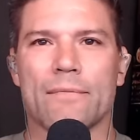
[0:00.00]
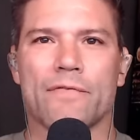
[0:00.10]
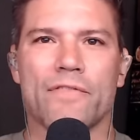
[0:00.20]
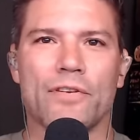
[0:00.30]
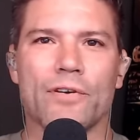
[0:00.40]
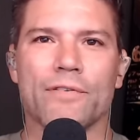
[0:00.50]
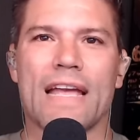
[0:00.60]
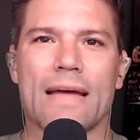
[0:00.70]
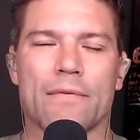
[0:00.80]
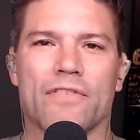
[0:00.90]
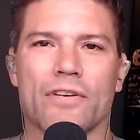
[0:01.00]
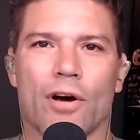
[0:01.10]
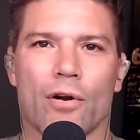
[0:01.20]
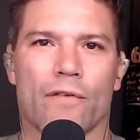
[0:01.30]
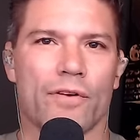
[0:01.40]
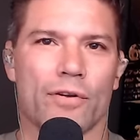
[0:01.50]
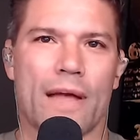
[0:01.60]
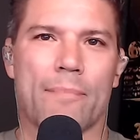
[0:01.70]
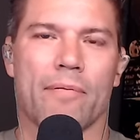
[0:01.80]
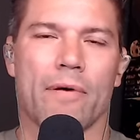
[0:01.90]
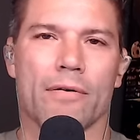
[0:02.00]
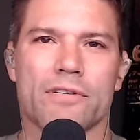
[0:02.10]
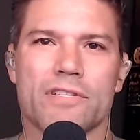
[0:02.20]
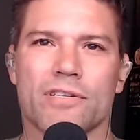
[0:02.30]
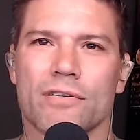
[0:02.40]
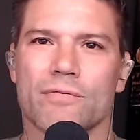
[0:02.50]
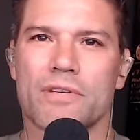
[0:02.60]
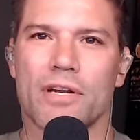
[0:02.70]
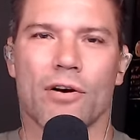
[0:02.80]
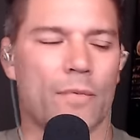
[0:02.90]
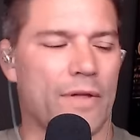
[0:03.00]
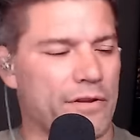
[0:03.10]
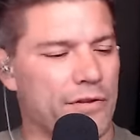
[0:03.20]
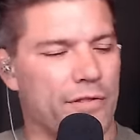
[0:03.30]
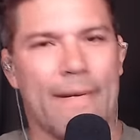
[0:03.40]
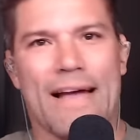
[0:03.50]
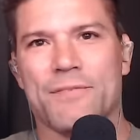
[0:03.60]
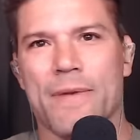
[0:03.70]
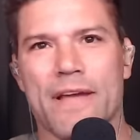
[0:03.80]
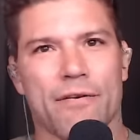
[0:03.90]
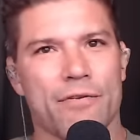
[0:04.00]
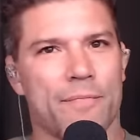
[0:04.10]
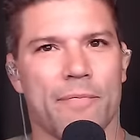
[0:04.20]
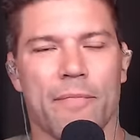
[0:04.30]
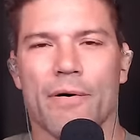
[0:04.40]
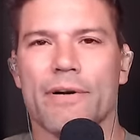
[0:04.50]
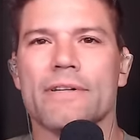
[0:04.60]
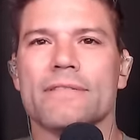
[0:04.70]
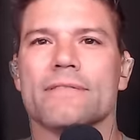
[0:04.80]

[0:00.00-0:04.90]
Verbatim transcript: Probably if you don't. do, damned if you don't, if you're in that promoter yeah. shoe. Hey, you know, hey. whether you're the matchmaker or the promoter.